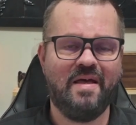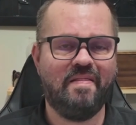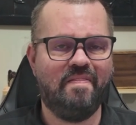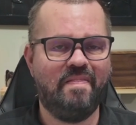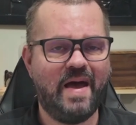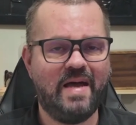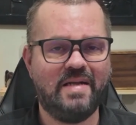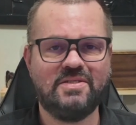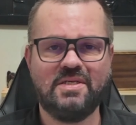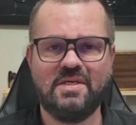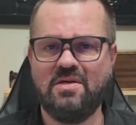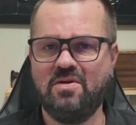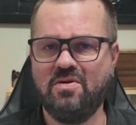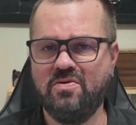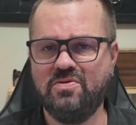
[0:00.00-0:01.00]
That's a
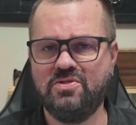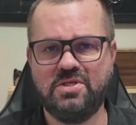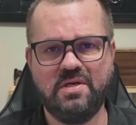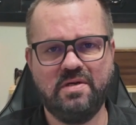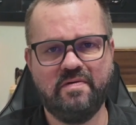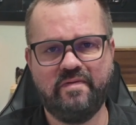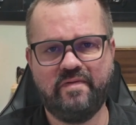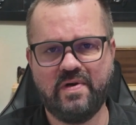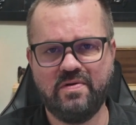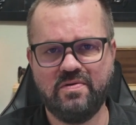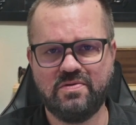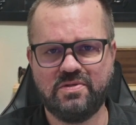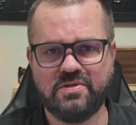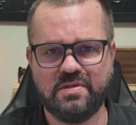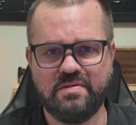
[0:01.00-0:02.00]
huge deal,
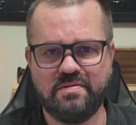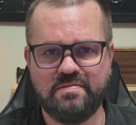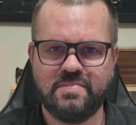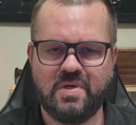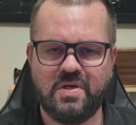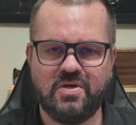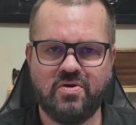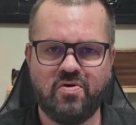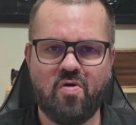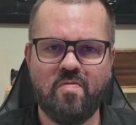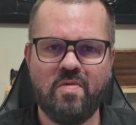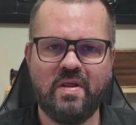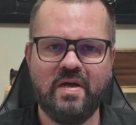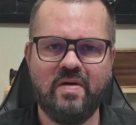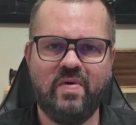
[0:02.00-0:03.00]
folks.
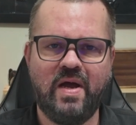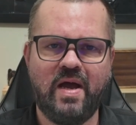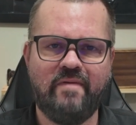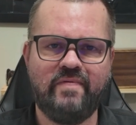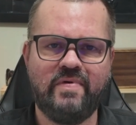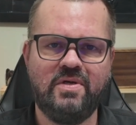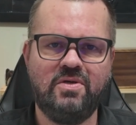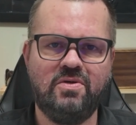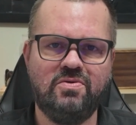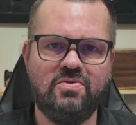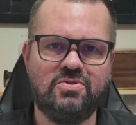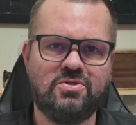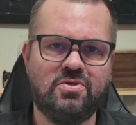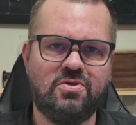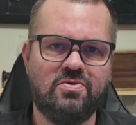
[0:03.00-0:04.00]
Normally, we have to
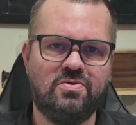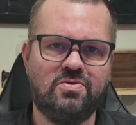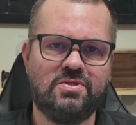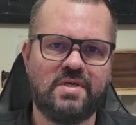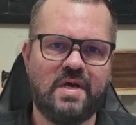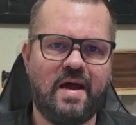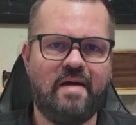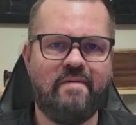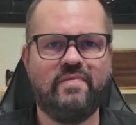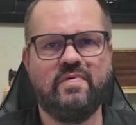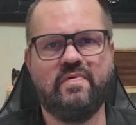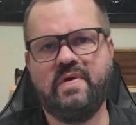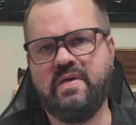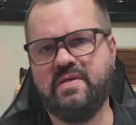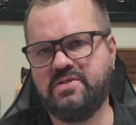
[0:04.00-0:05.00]
use tools after
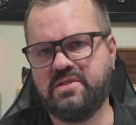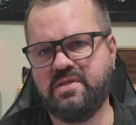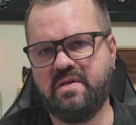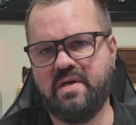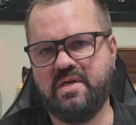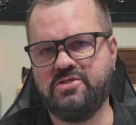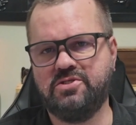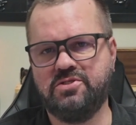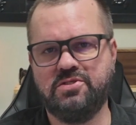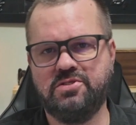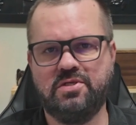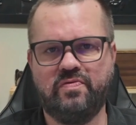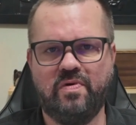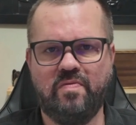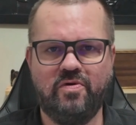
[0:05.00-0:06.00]
the installation
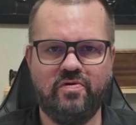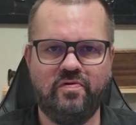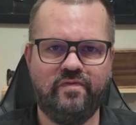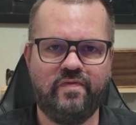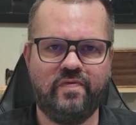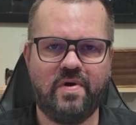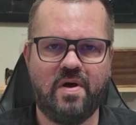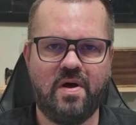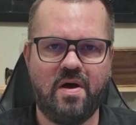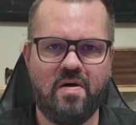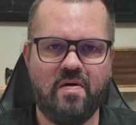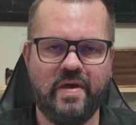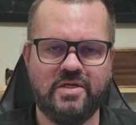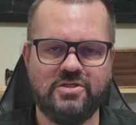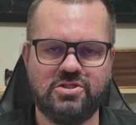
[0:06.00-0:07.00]
to remove all
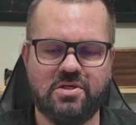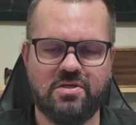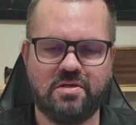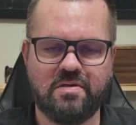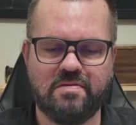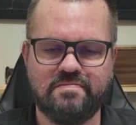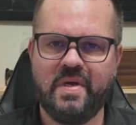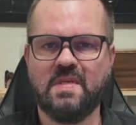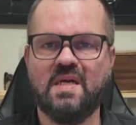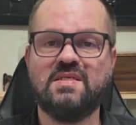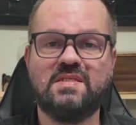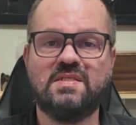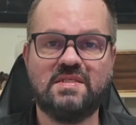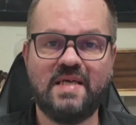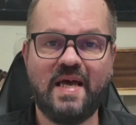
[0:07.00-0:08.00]
that junk.
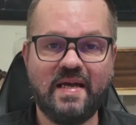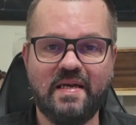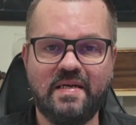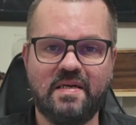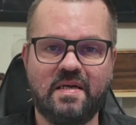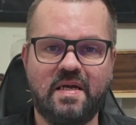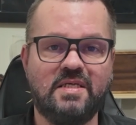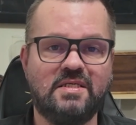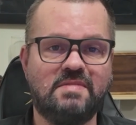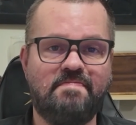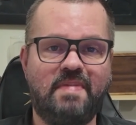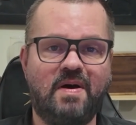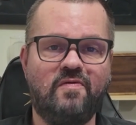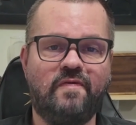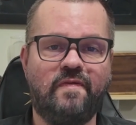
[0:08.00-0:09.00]
Second is
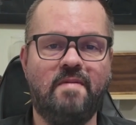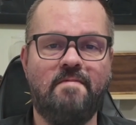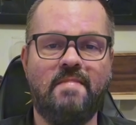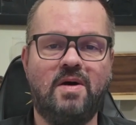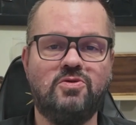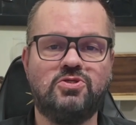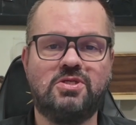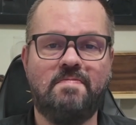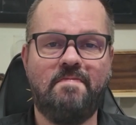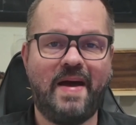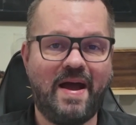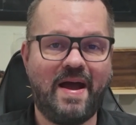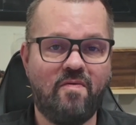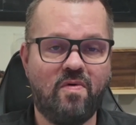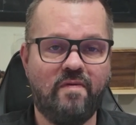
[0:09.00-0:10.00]
both the most
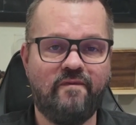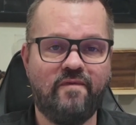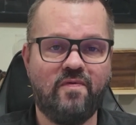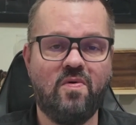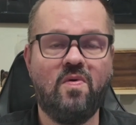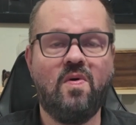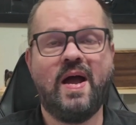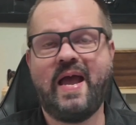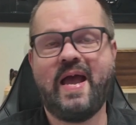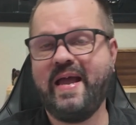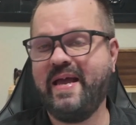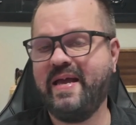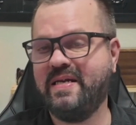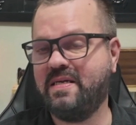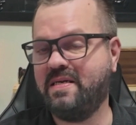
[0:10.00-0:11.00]
powerful
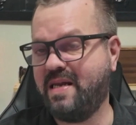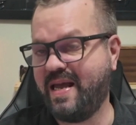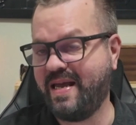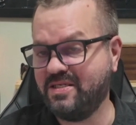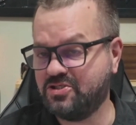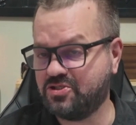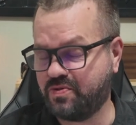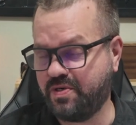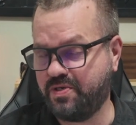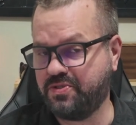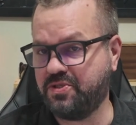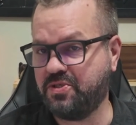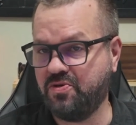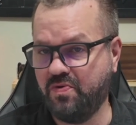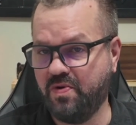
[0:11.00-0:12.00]
and dangerous
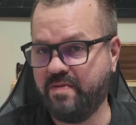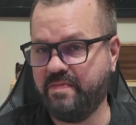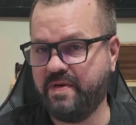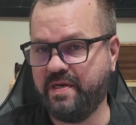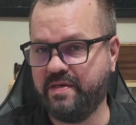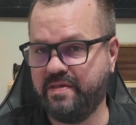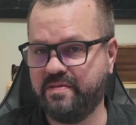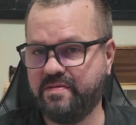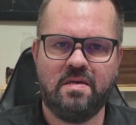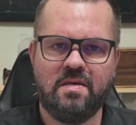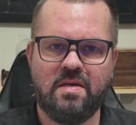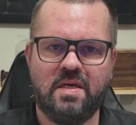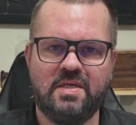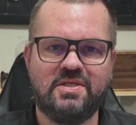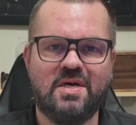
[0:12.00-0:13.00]
new update.
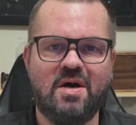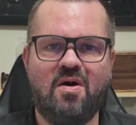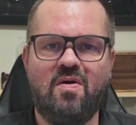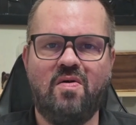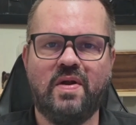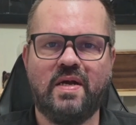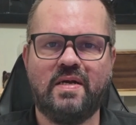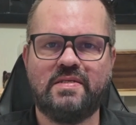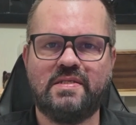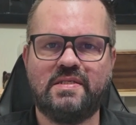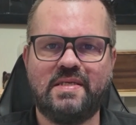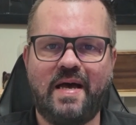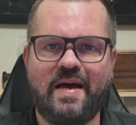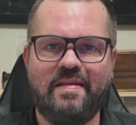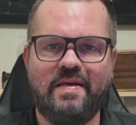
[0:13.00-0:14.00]
It's called
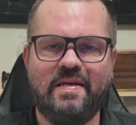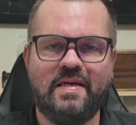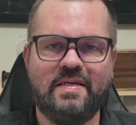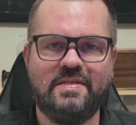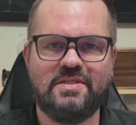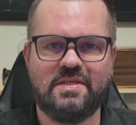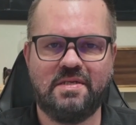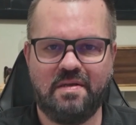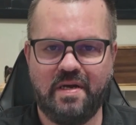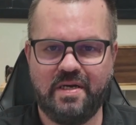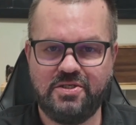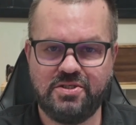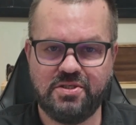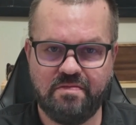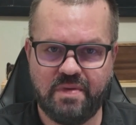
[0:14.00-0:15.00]
Silent
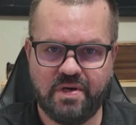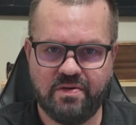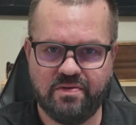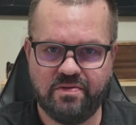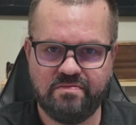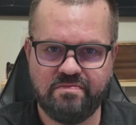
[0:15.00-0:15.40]
Installation Mode.